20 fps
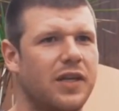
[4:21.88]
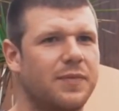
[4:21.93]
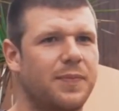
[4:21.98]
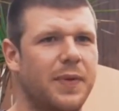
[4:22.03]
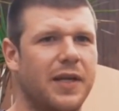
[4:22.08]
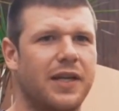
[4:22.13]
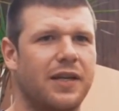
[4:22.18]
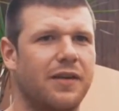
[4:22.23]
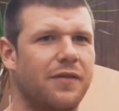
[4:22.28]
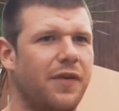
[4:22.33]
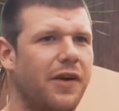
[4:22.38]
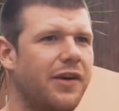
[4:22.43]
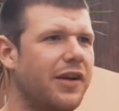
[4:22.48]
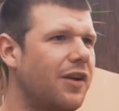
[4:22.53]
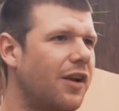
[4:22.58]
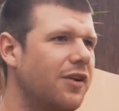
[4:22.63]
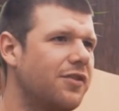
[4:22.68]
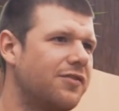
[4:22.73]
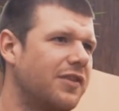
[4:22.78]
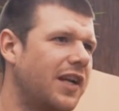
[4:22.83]
always been a
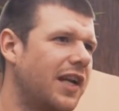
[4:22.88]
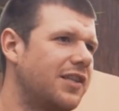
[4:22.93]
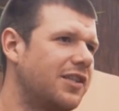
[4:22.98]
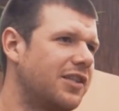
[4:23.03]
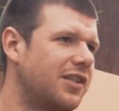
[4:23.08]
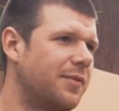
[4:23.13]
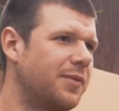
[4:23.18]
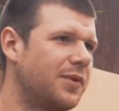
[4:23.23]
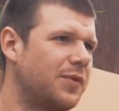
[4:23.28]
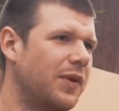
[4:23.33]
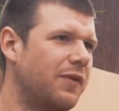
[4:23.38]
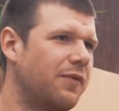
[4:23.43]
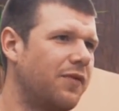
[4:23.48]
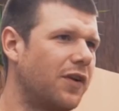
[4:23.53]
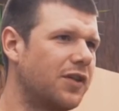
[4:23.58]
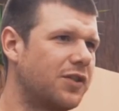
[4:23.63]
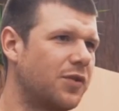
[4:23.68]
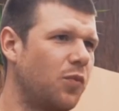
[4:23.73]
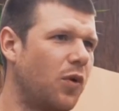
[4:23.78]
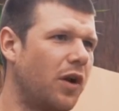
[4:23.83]
very close relationship between
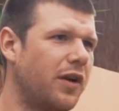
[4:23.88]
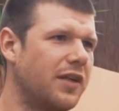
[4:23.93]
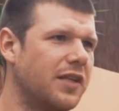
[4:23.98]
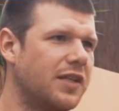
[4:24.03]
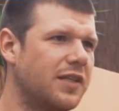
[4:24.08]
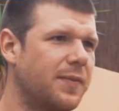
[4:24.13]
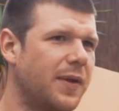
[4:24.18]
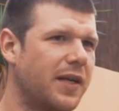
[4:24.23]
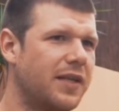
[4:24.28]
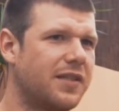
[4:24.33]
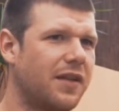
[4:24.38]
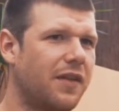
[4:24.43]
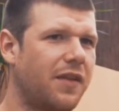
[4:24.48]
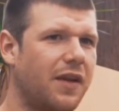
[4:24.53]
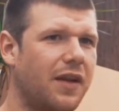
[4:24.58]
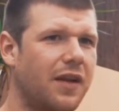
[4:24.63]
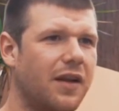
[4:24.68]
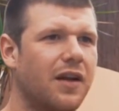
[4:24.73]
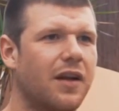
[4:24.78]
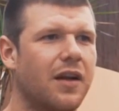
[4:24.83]
Funktion One and Space. I
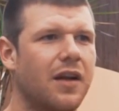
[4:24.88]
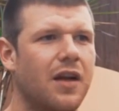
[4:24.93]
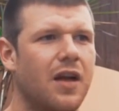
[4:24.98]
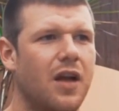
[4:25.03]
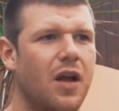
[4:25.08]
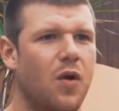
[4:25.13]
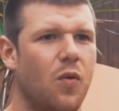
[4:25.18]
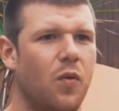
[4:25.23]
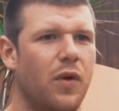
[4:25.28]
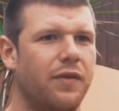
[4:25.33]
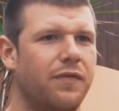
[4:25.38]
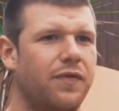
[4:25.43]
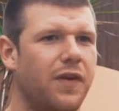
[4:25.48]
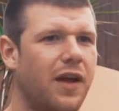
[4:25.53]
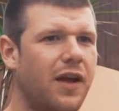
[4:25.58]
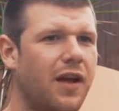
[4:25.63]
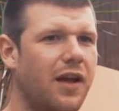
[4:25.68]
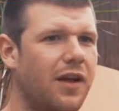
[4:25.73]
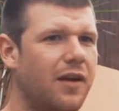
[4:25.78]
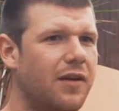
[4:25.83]
think we've
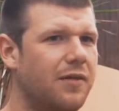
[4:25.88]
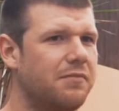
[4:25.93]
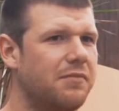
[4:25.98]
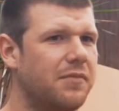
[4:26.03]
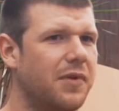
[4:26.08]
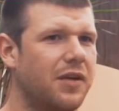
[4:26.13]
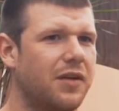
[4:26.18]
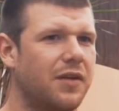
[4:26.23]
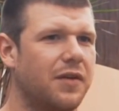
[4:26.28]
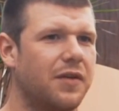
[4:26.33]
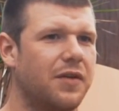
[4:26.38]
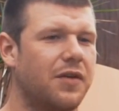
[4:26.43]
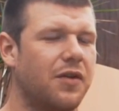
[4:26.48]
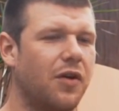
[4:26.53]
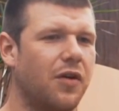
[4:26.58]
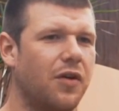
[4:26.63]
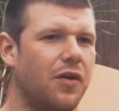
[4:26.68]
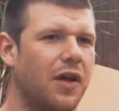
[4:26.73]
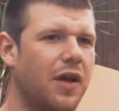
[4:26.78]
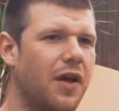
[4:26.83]
got
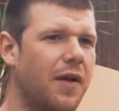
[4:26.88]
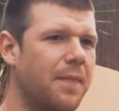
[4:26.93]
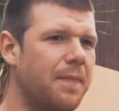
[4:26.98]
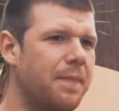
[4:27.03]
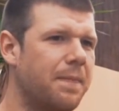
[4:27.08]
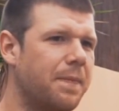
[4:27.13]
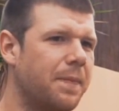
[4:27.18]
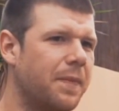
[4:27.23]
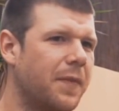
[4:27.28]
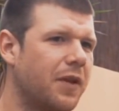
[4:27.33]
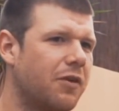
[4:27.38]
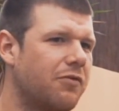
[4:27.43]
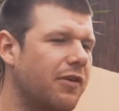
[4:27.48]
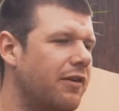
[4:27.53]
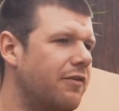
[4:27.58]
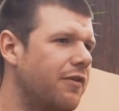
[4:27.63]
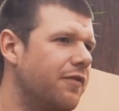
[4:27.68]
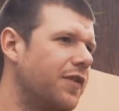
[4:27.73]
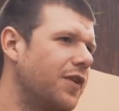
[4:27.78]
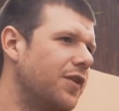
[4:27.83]

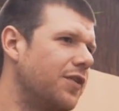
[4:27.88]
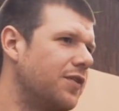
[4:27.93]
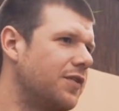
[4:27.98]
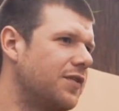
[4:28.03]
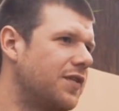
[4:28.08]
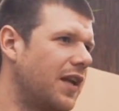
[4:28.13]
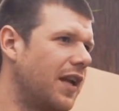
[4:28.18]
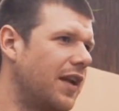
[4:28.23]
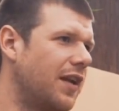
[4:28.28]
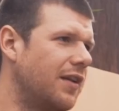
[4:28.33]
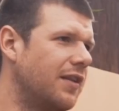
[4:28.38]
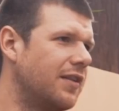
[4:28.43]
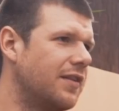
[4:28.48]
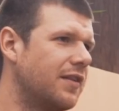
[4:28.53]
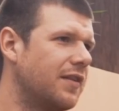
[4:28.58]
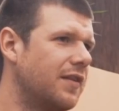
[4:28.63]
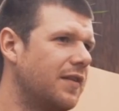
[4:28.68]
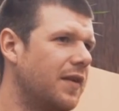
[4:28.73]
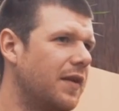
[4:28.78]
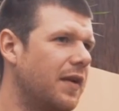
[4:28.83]
great reviews
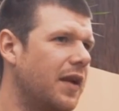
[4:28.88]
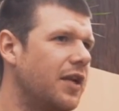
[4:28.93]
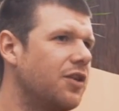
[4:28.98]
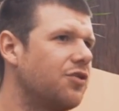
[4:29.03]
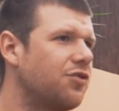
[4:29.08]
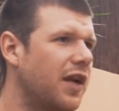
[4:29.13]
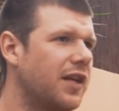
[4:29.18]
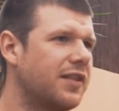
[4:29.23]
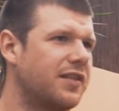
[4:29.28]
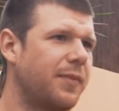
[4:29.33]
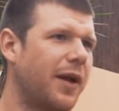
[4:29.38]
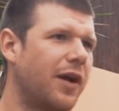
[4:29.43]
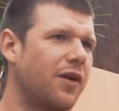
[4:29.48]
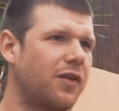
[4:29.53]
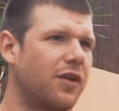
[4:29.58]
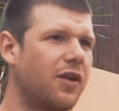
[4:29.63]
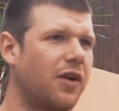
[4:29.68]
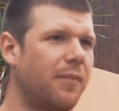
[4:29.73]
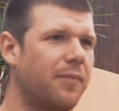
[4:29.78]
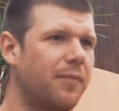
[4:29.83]
and interest
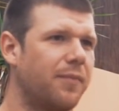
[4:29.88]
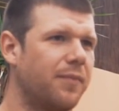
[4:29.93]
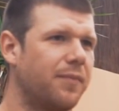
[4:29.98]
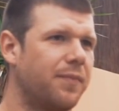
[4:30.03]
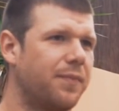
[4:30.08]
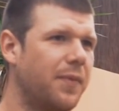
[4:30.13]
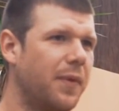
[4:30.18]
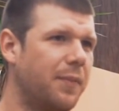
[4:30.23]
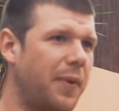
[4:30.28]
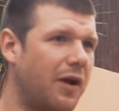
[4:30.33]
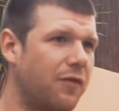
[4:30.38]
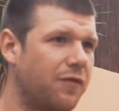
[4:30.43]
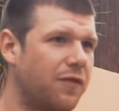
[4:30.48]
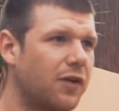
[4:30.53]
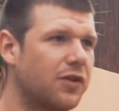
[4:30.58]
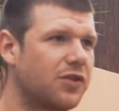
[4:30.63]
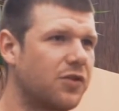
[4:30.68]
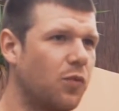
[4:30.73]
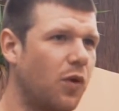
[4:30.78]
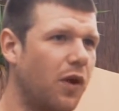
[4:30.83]
about
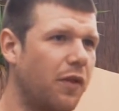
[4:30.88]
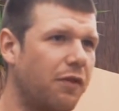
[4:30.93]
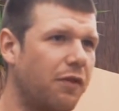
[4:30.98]
Funktion